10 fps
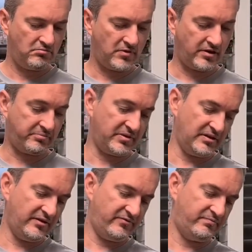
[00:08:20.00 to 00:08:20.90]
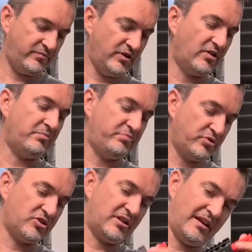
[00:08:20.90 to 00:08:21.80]
I believe you got to
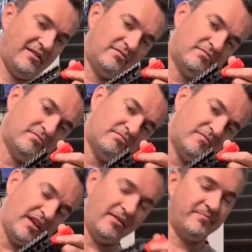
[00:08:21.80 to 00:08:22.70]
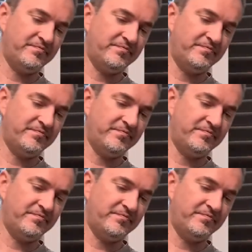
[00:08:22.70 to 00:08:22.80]
push it out. Yeah.